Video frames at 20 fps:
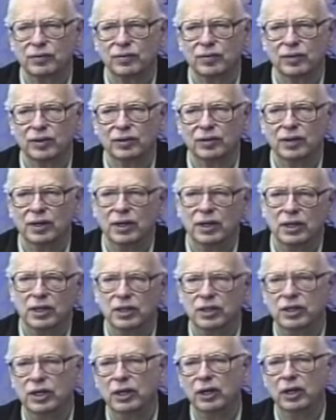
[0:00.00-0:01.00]
of,
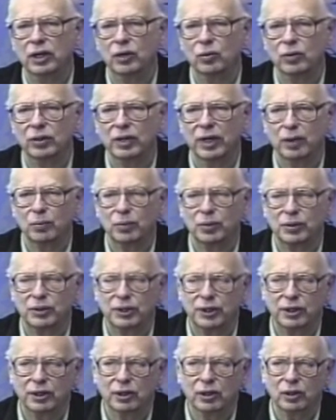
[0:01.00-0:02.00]
dealing with that
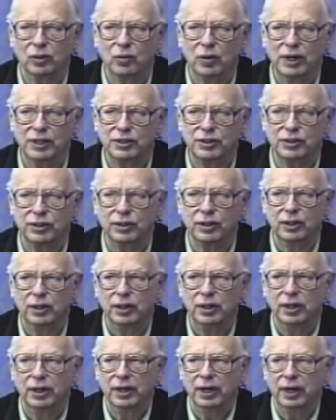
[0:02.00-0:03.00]
particular question.
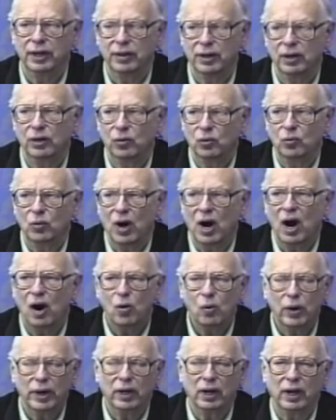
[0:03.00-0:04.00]
And there are
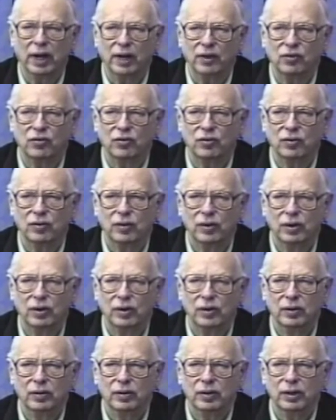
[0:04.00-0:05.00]
wetlands
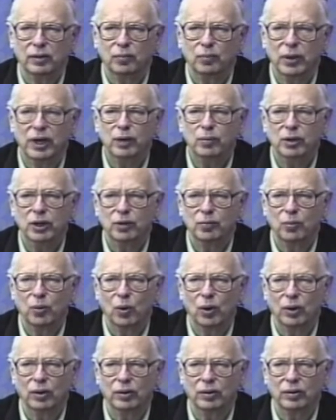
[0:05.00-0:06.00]
that may be
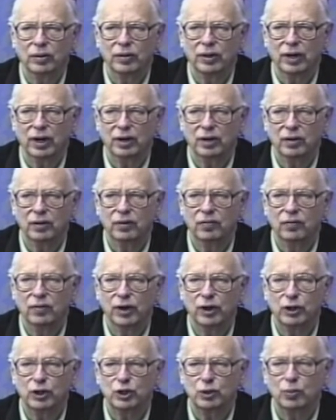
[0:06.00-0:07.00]
important that are
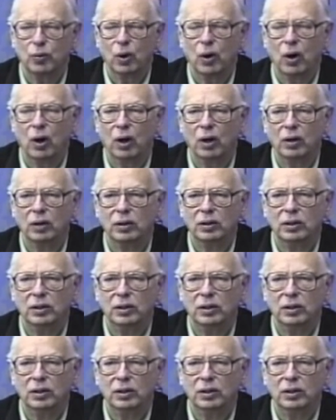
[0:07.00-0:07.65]
very small.